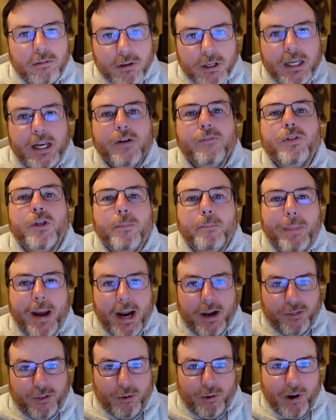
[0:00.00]
Give them
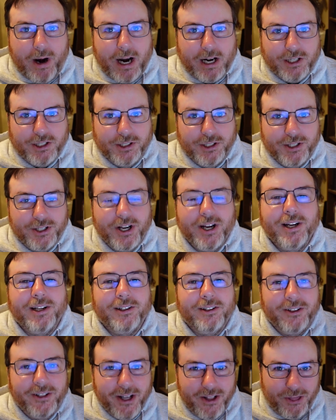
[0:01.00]
back their actions.
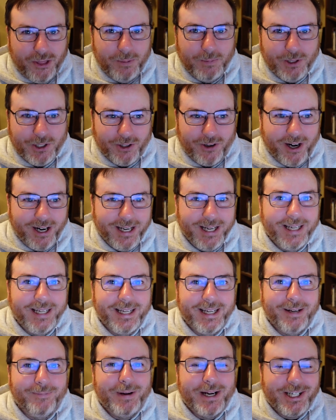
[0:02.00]
Let them try
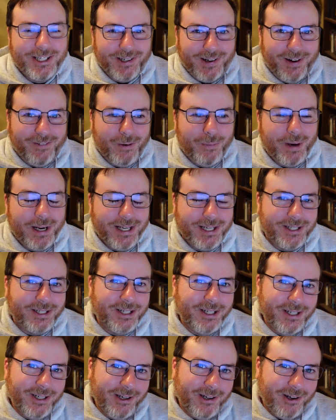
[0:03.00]
again. Make sure everybody's
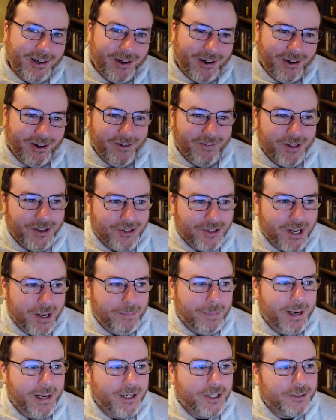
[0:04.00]
on the same
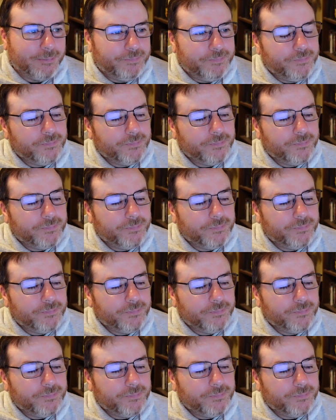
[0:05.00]
page.